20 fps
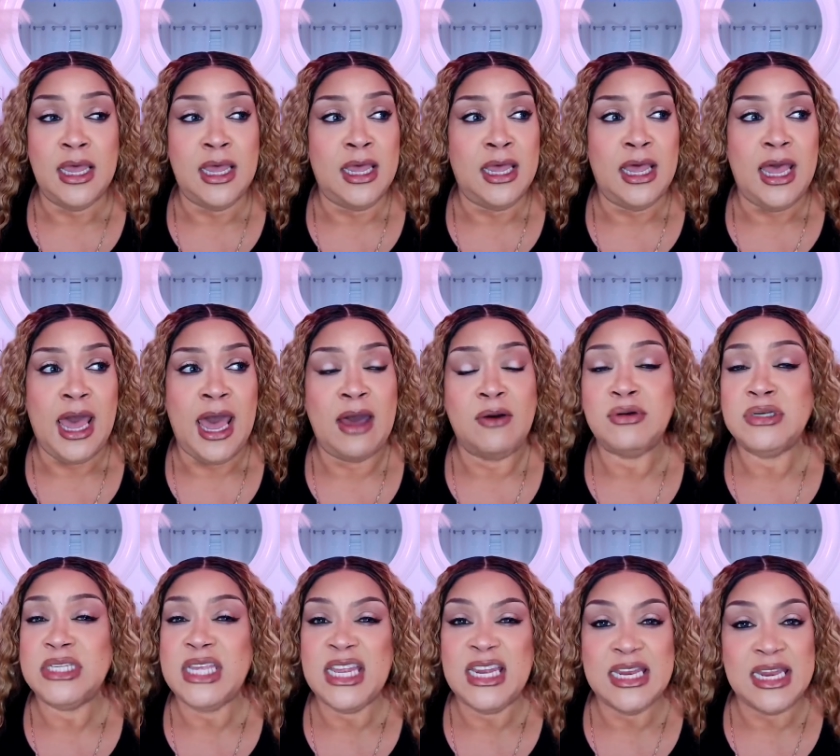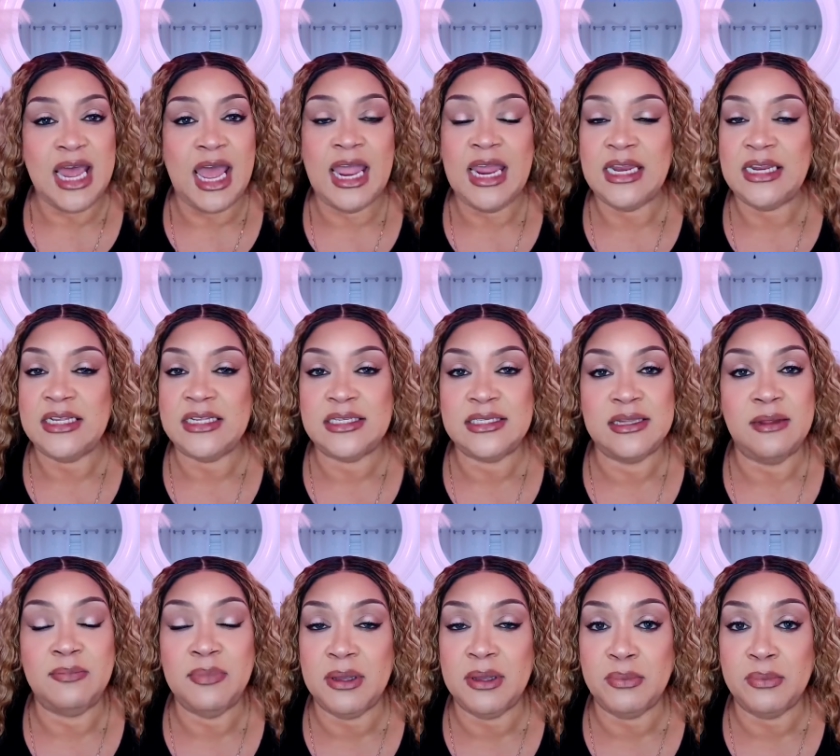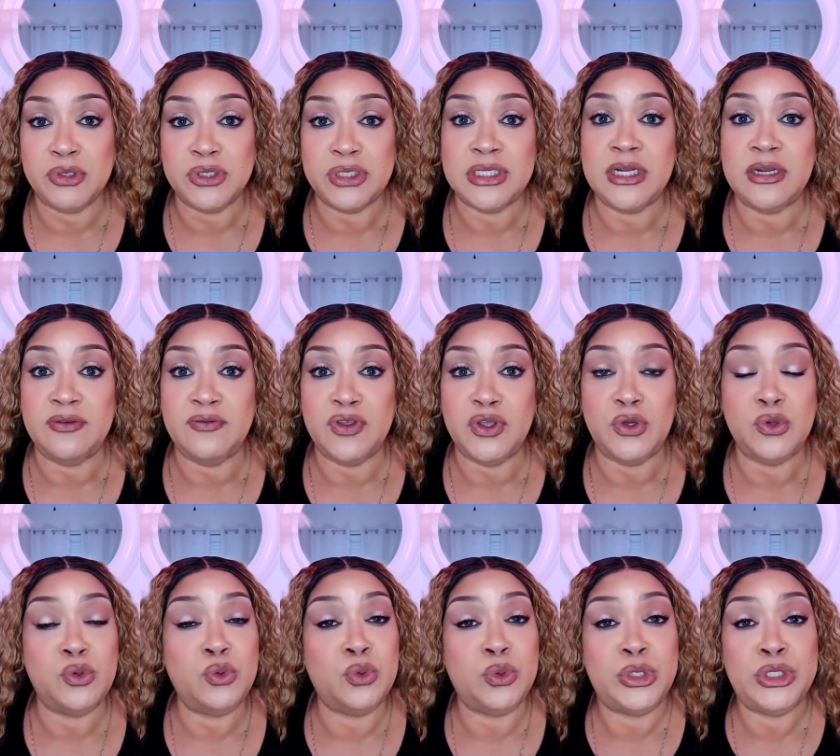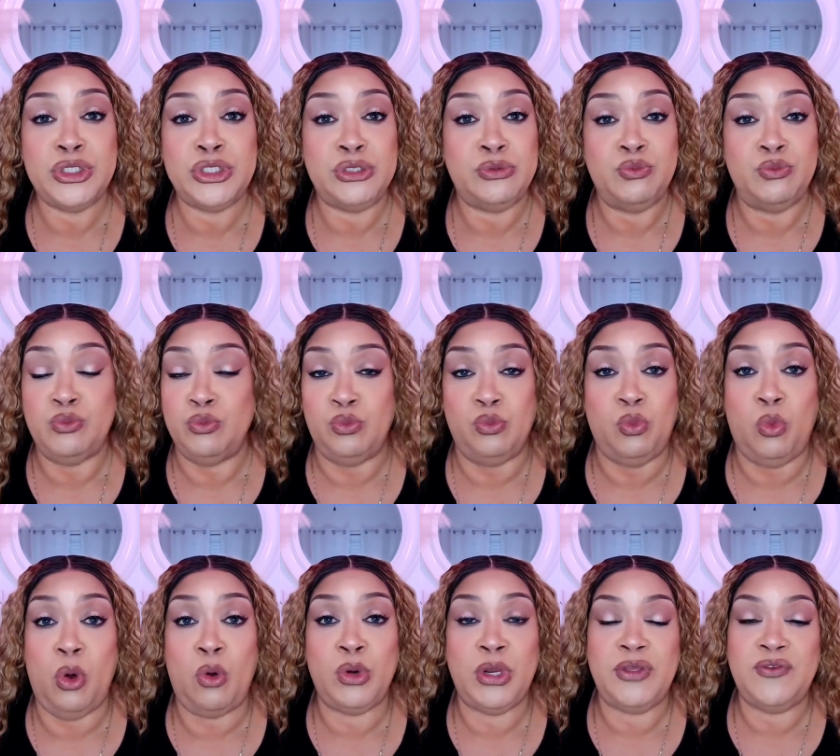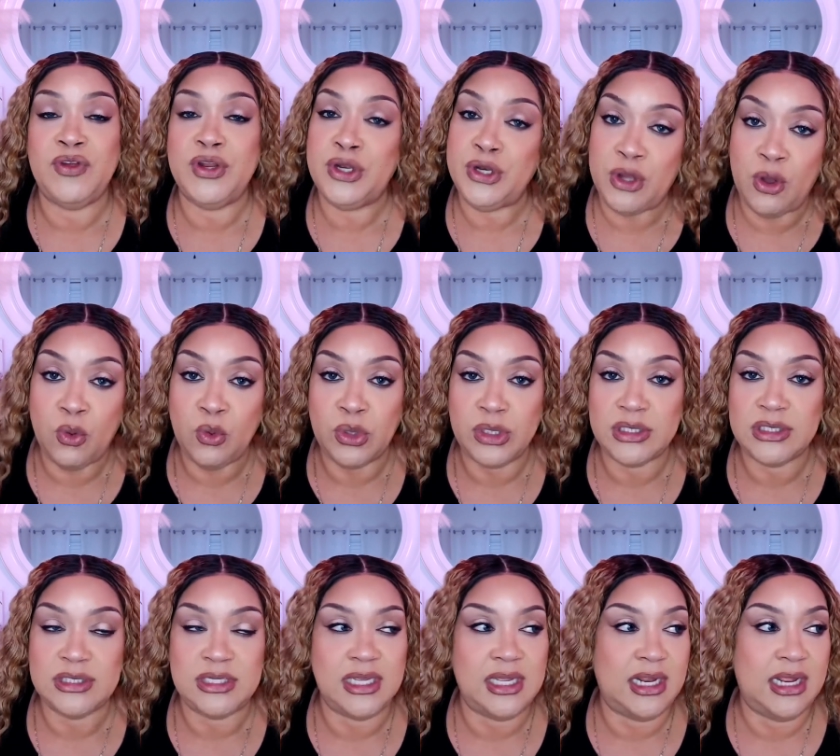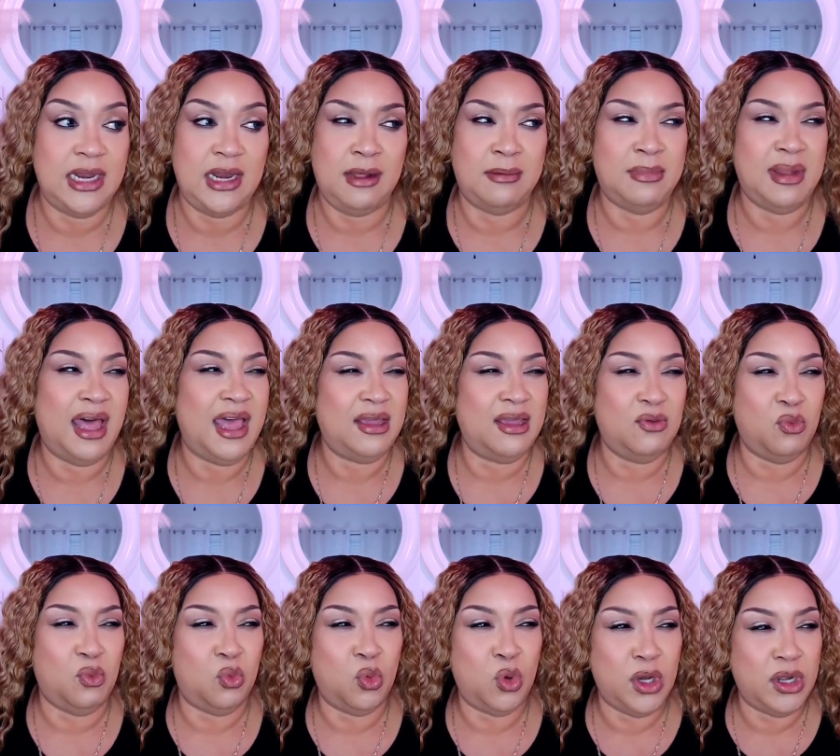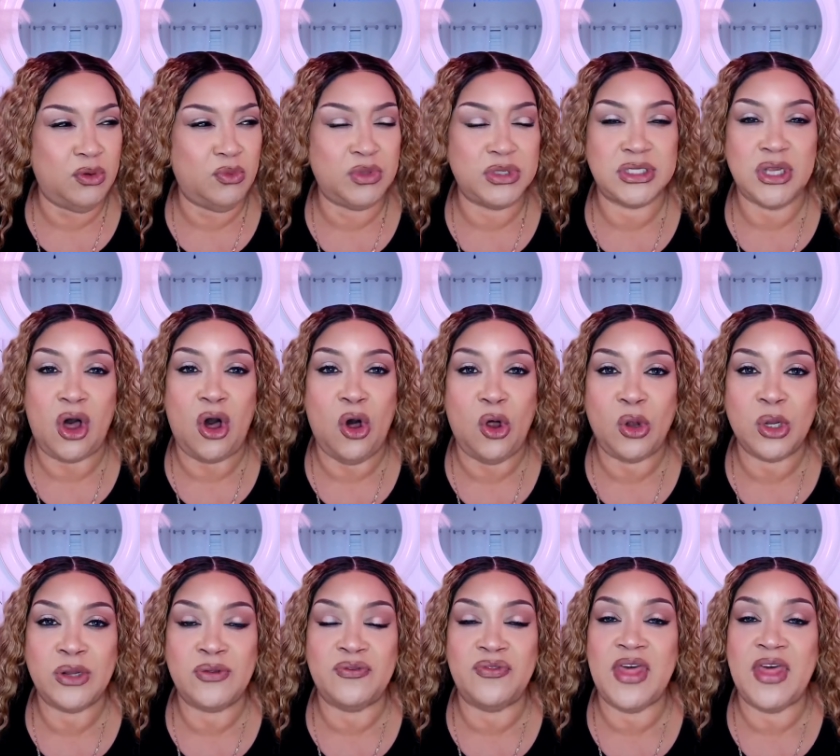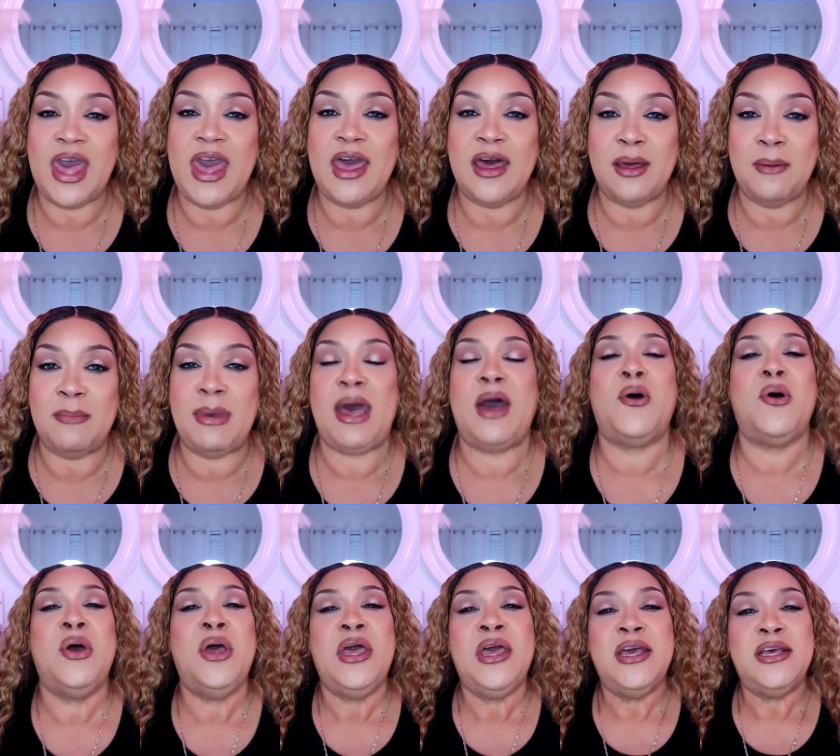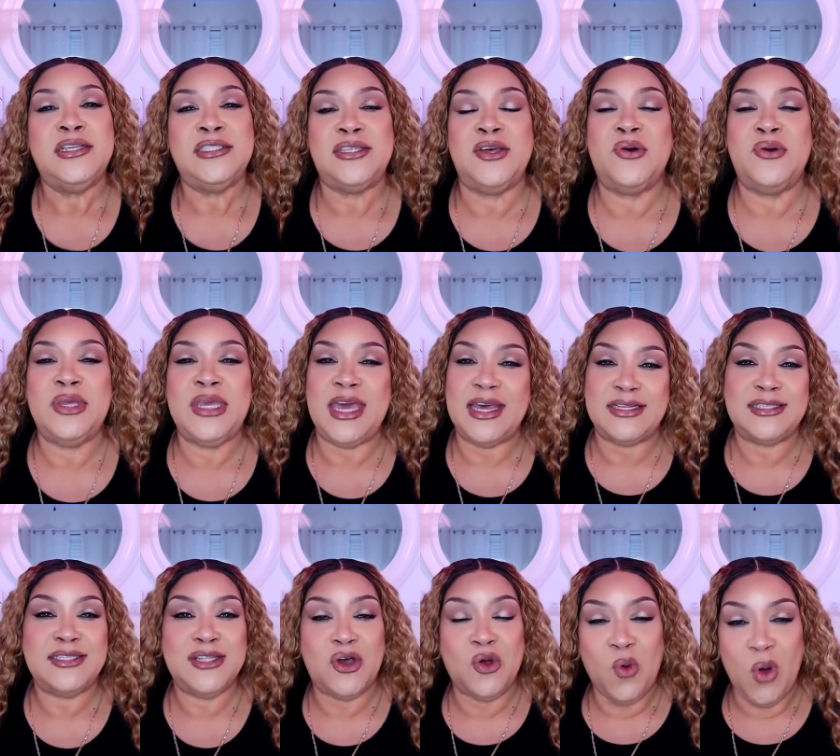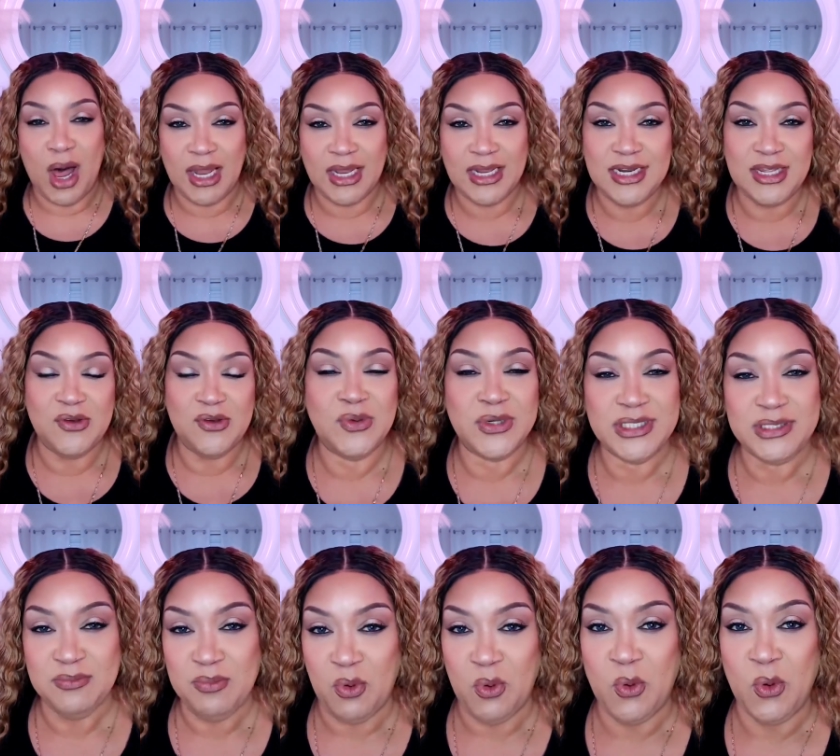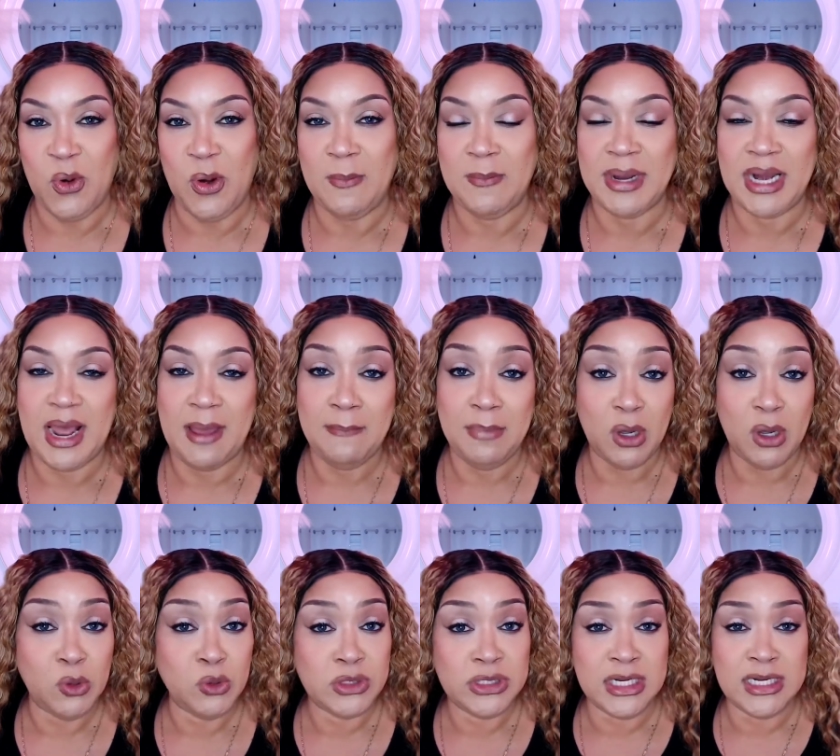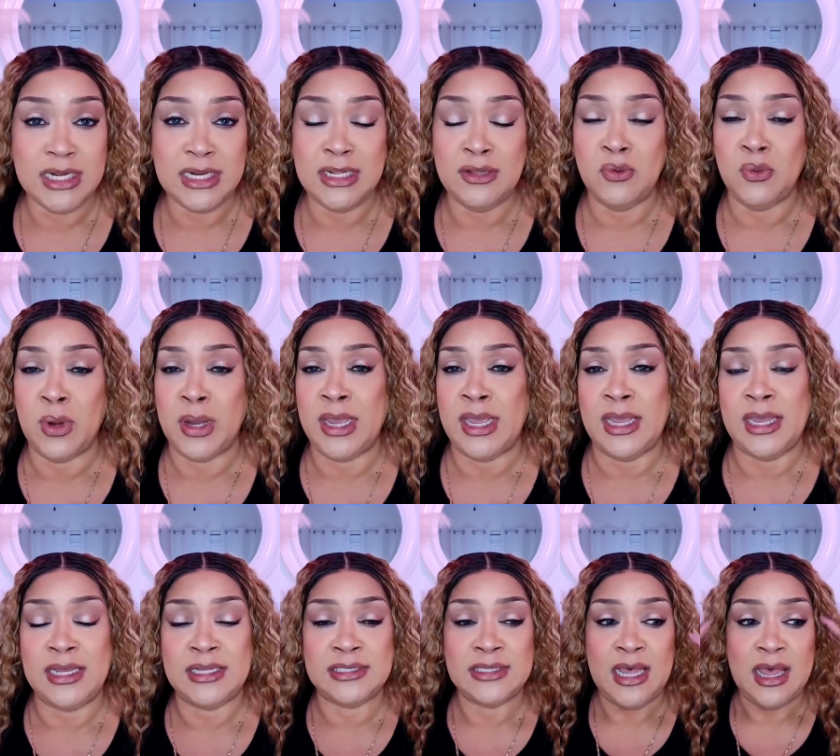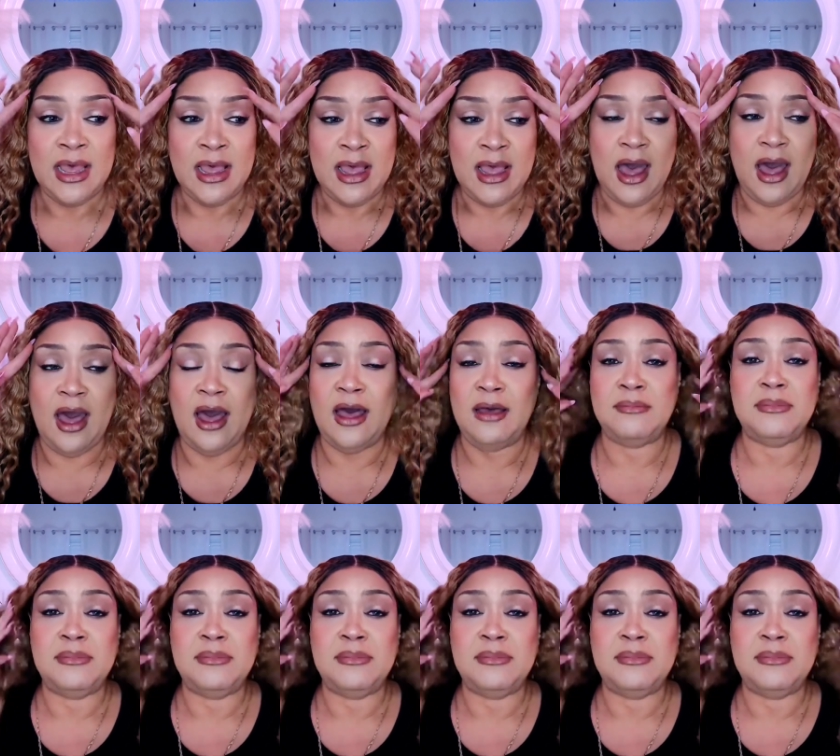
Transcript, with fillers: I would say 90-something% of you won't even notice it. And I'm like, what was all of that about? So yes, the quality was poor, but I posted anyways. I